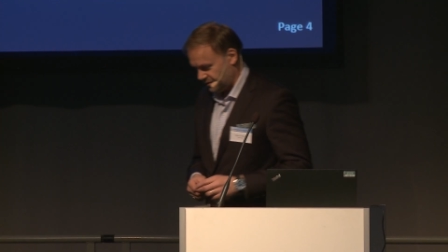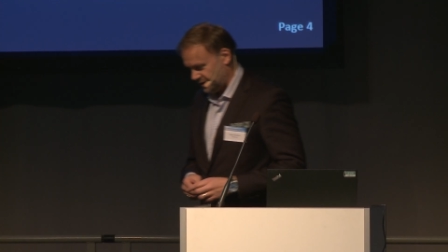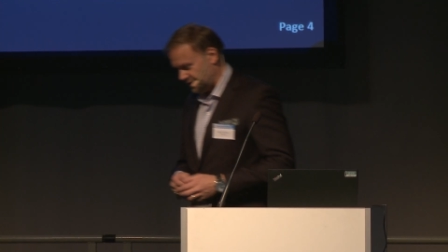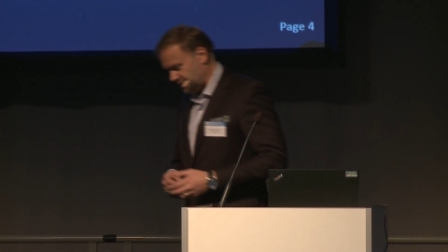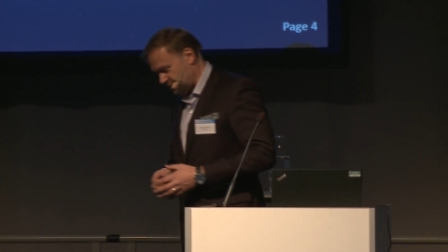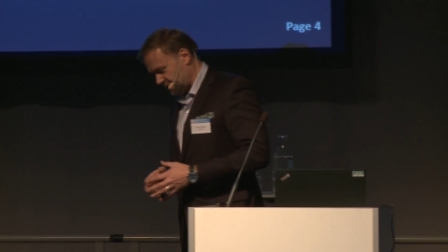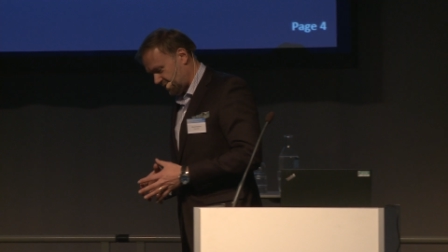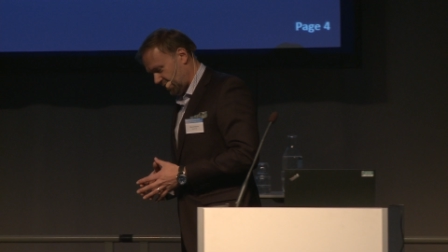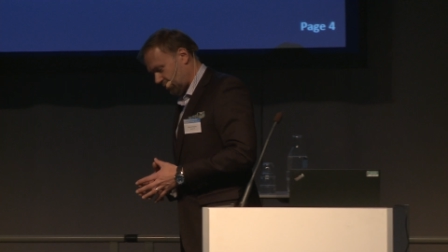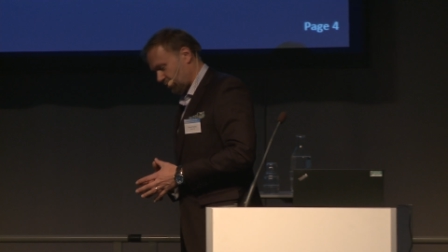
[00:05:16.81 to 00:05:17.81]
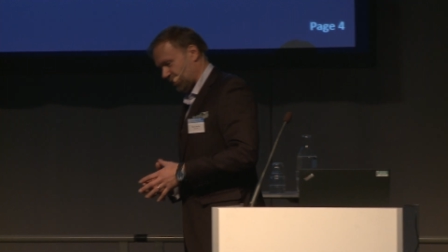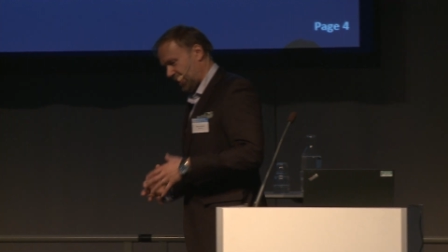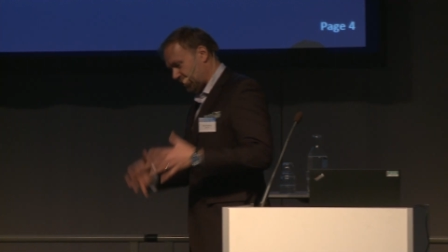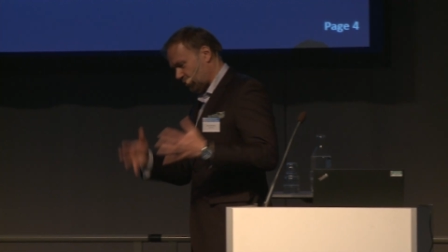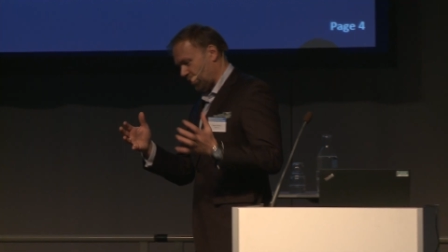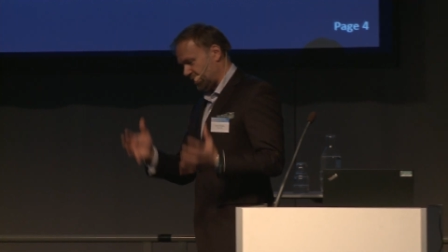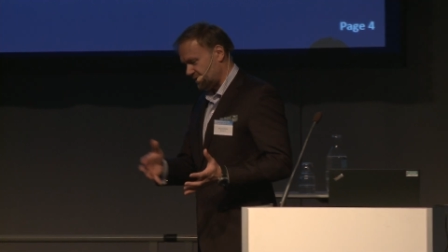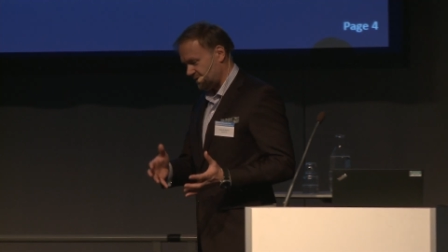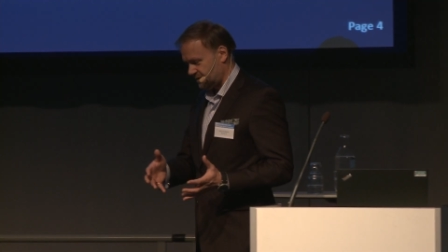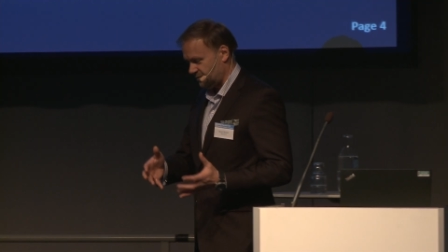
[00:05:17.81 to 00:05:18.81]
We we take organic
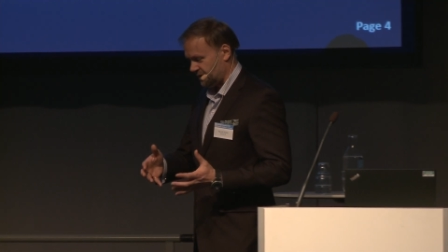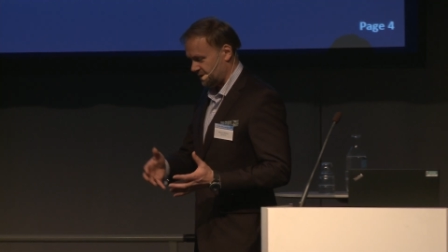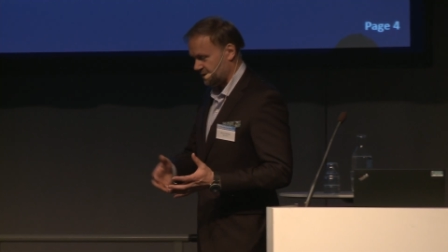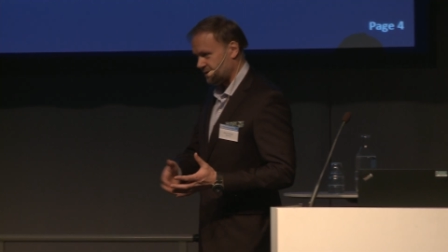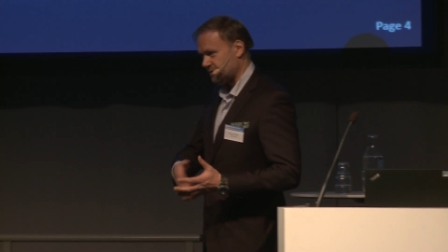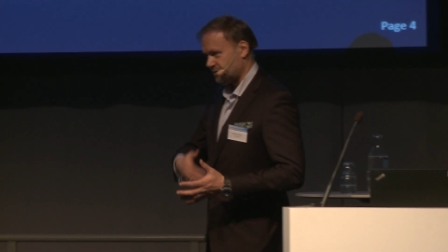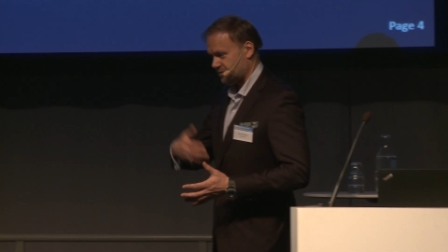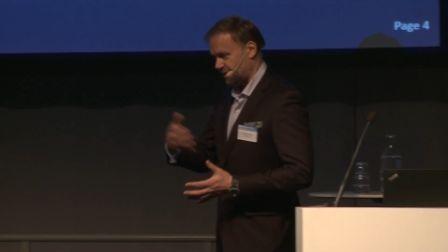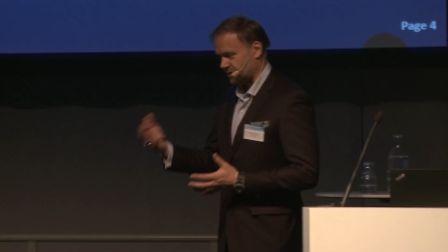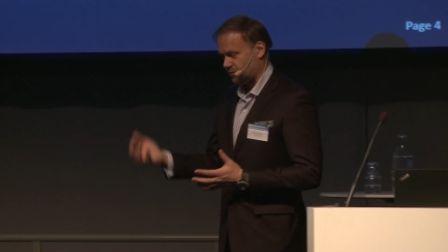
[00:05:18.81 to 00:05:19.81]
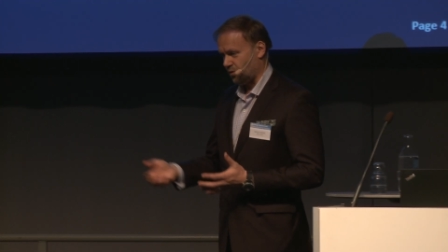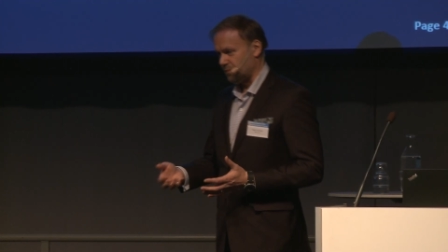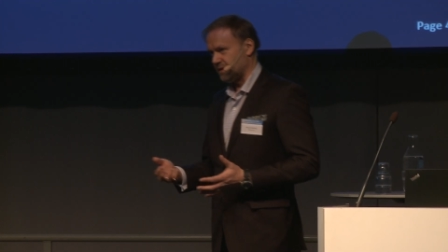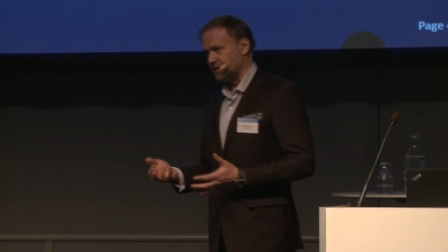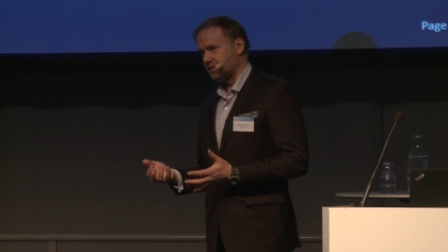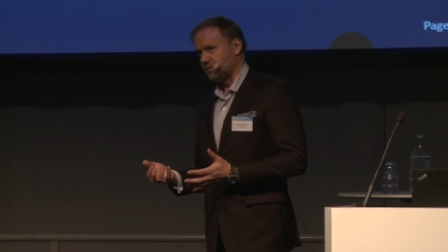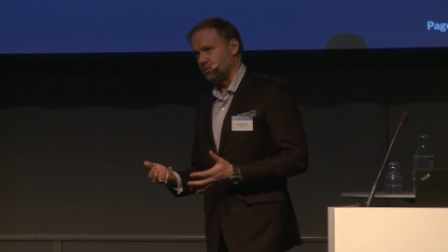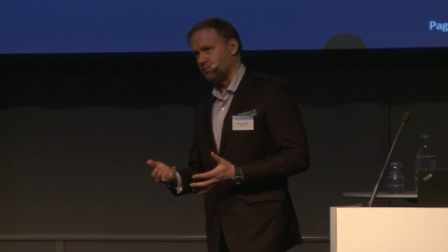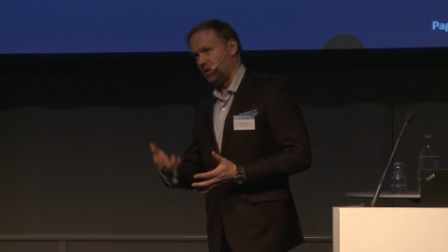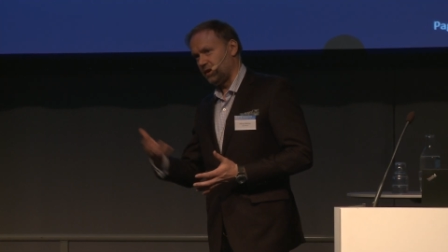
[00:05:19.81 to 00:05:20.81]
waste, we transform this
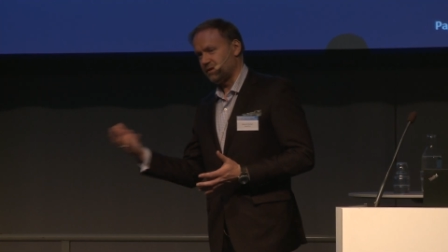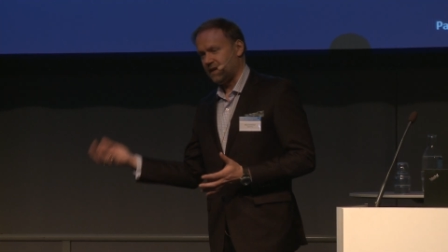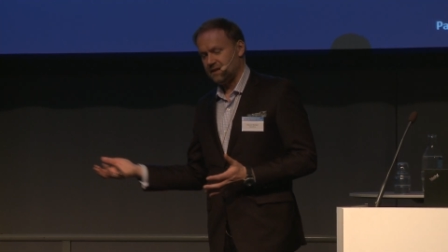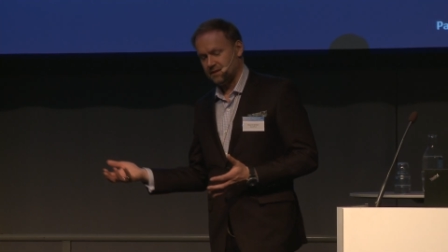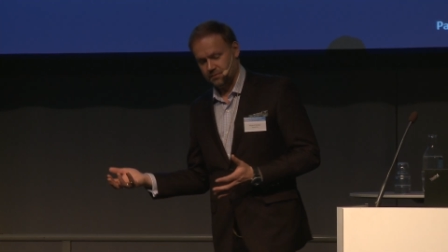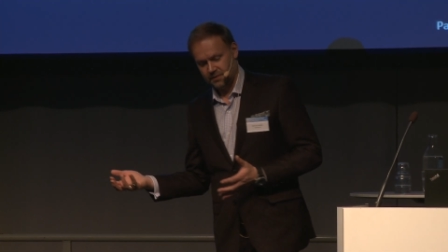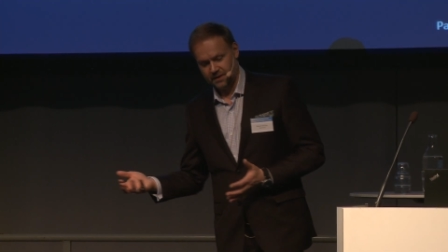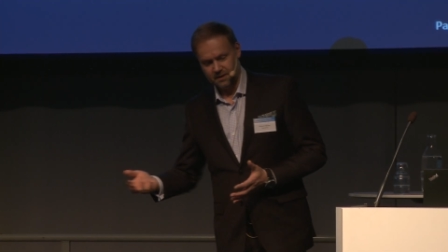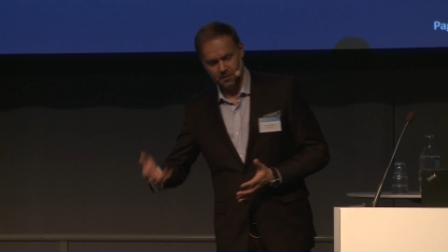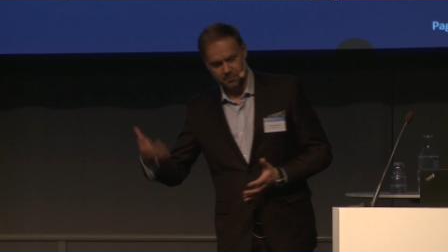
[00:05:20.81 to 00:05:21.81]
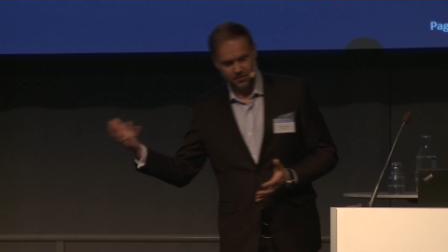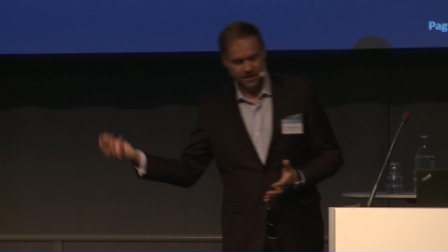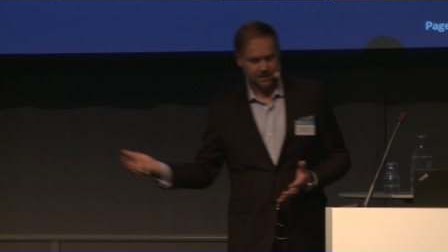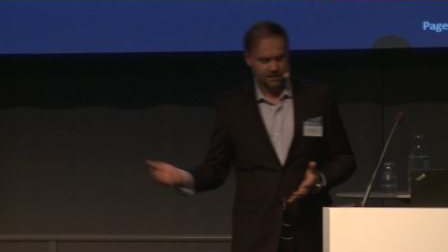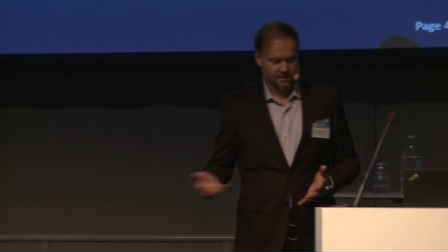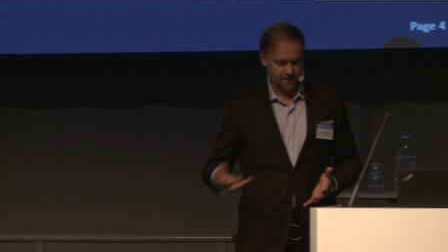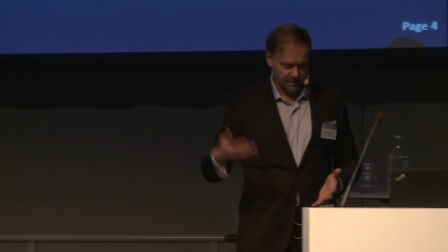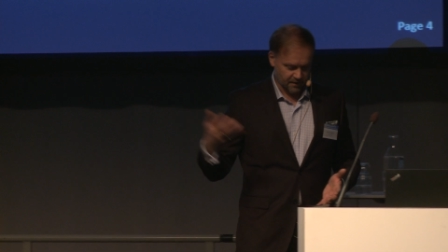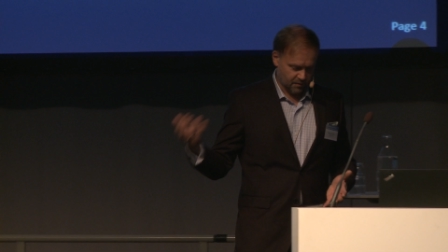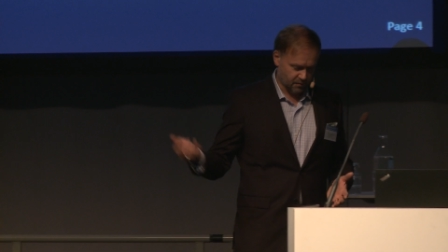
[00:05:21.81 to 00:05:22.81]
to biogas, we upgrade and,
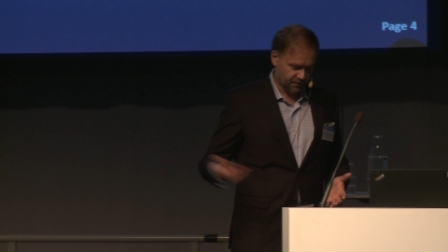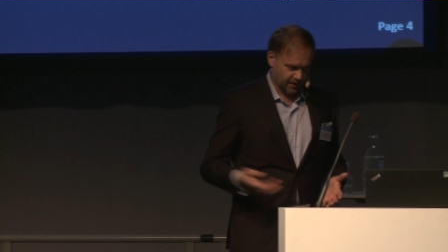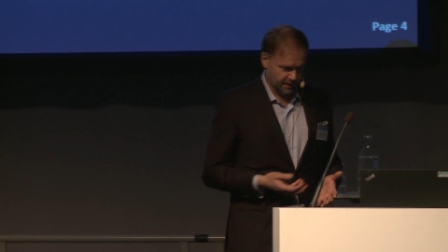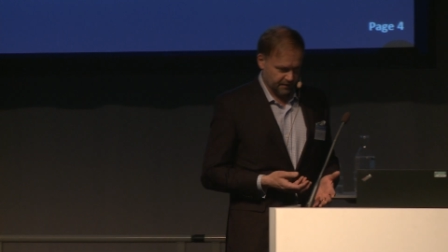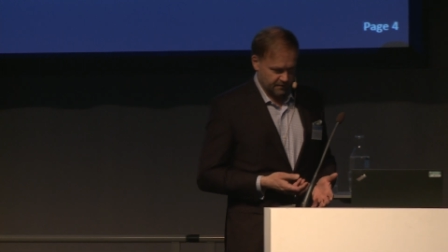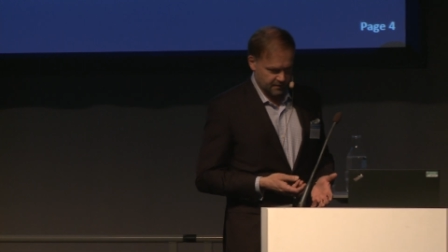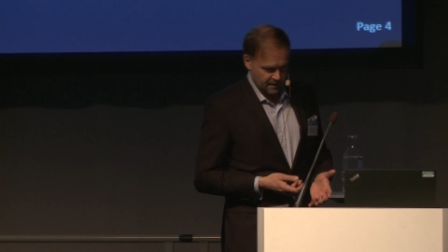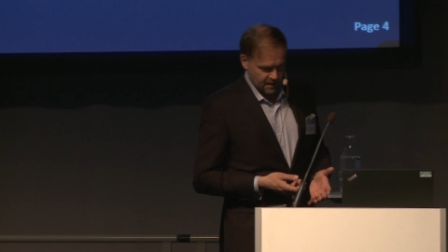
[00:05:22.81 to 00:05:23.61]
liquefy it.